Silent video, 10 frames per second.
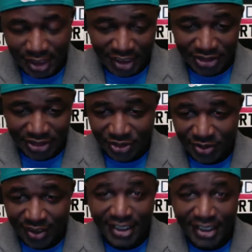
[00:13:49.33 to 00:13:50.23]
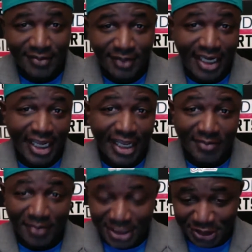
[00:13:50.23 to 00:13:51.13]
that's true. And Manhattan
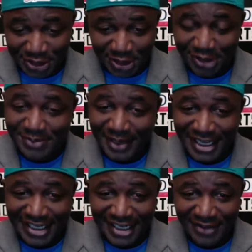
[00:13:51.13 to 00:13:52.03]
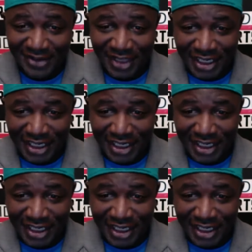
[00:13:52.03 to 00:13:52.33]
Beach is close by and everything.